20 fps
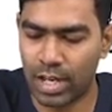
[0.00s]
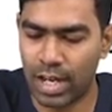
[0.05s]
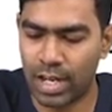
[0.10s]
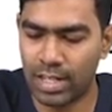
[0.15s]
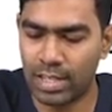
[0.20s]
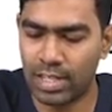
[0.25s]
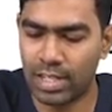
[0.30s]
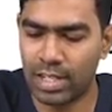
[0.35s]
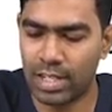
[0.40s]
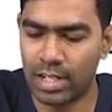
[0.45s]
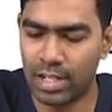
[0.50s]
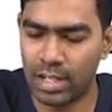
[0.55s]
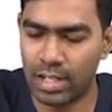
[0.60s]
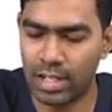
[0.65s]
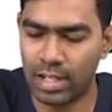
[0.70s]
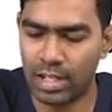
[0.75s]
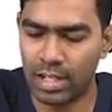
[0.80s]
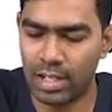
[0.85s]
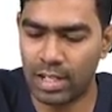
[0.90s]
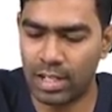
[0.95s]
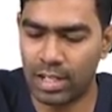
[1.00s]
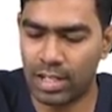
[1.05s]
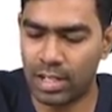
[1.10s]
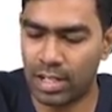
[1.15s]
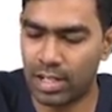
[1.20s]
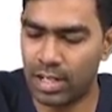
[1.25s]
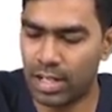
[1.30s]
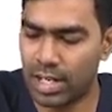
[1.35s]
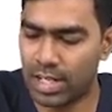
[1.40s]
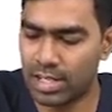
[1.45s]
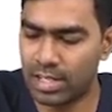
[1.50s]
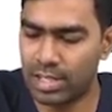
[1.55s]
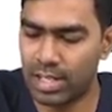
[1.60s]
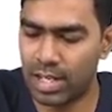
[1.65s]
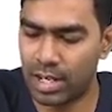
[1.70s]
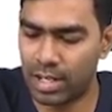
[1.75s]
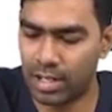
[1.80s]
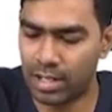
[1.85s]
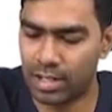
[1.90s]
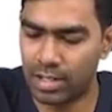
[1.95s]
Anything less
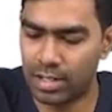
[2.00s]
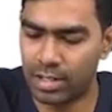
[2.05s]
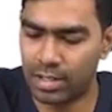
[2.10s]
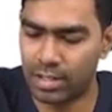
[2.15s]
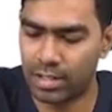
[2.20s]
than